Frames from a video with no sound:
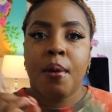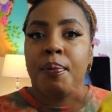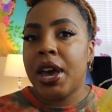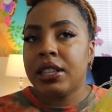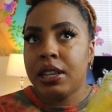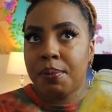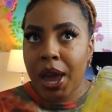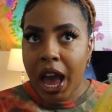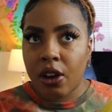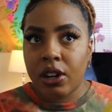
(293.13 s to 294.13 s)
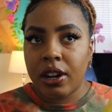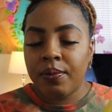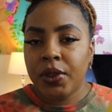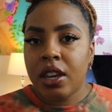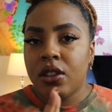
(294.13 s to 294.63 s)
Besan
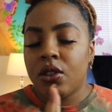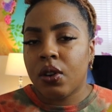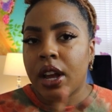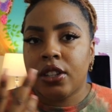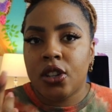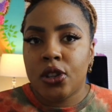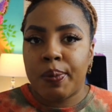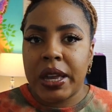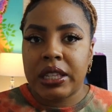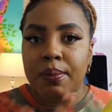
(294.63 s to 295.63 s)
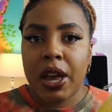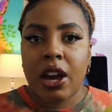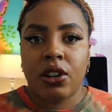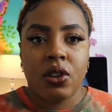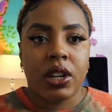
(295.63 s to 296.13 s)
powder. You don't have to use Besan
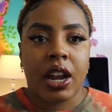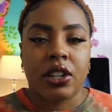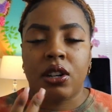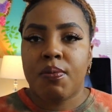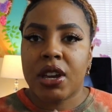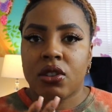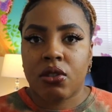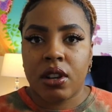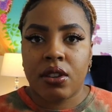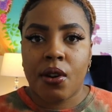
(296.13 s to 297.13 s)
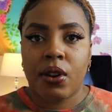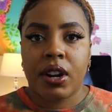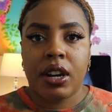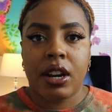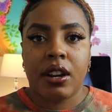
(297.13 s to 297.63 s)
powder. You can actually mix Greek
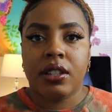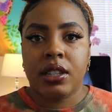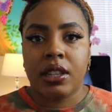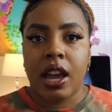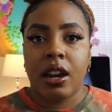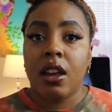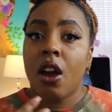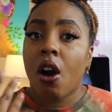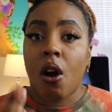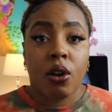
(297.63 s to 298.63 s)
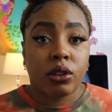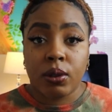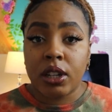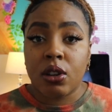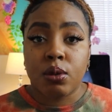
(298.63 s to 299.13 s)
yogurt in here instead. All
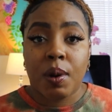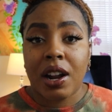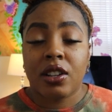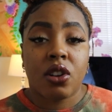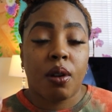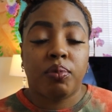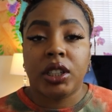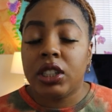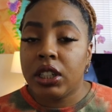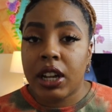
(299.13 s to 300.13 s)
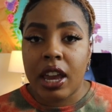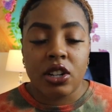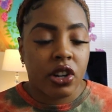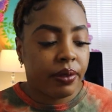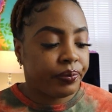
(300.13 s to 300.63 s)
three of those products are a bleaching
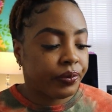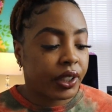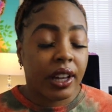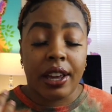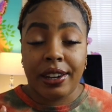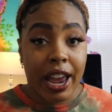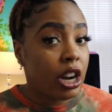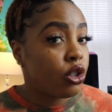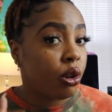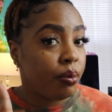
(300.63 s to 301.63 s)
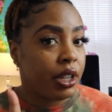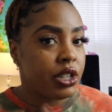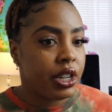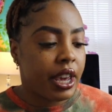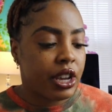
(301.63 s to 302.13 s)
agent, a natural
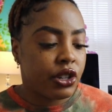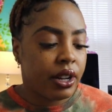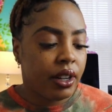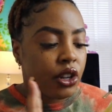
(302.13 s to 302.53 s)
bleaching agent.